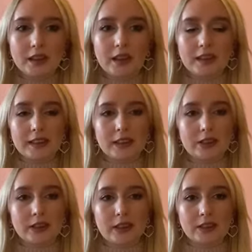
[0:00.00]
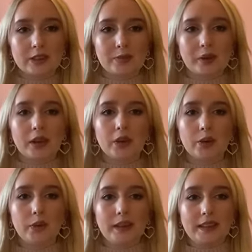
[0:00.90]
And this one is from
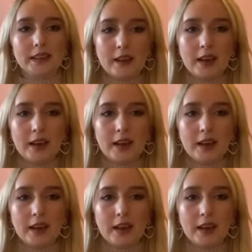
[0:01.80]
Quiz,